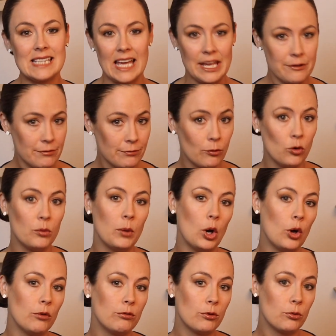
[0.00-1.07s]
a form
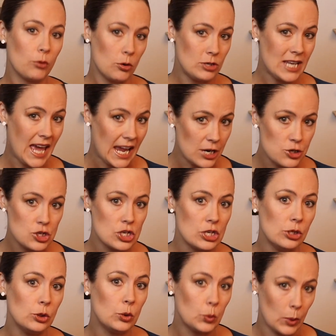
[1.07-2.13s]
of
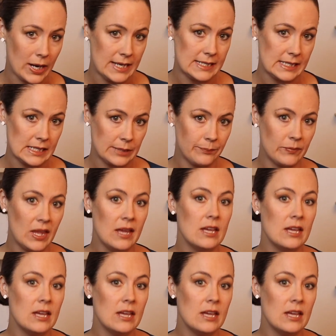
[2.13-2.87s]
rotational grazing,